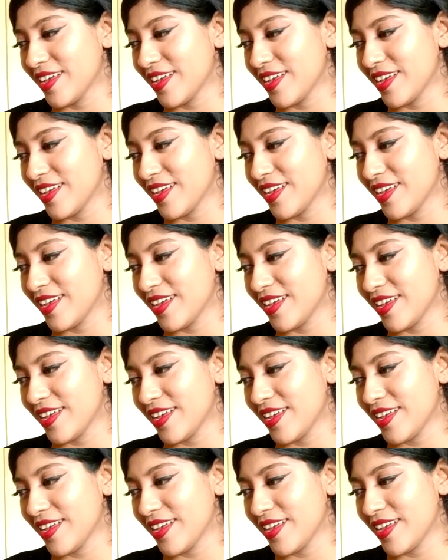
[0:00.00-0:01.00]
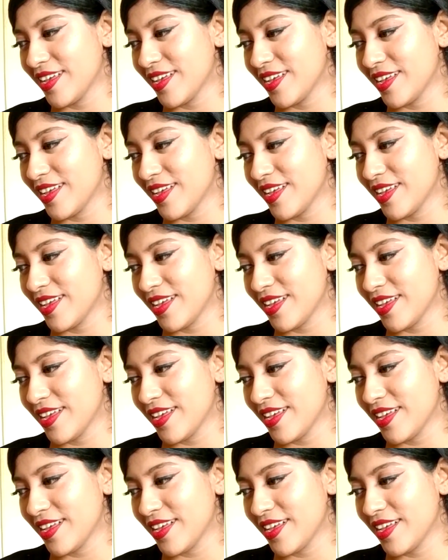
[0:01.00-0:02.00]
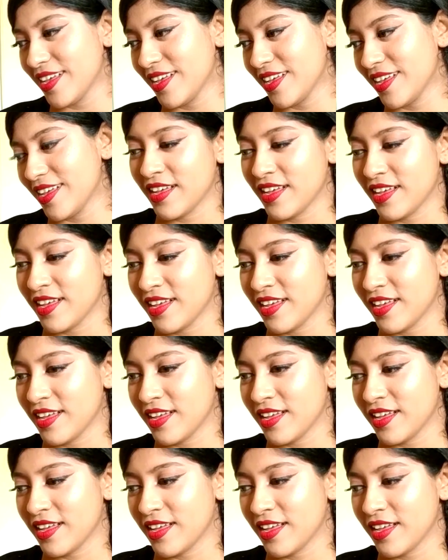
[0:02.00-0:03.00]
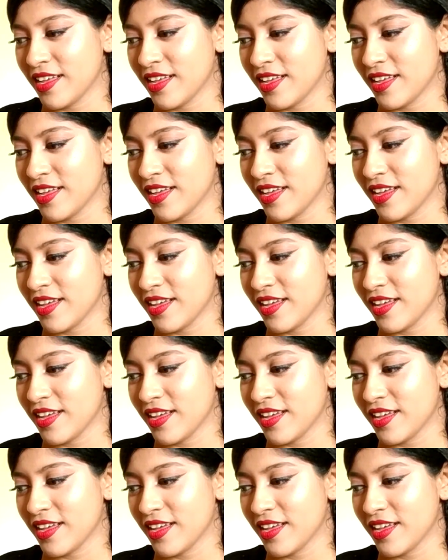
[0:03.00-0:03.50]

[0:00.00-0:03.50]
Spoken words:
Nothing is said.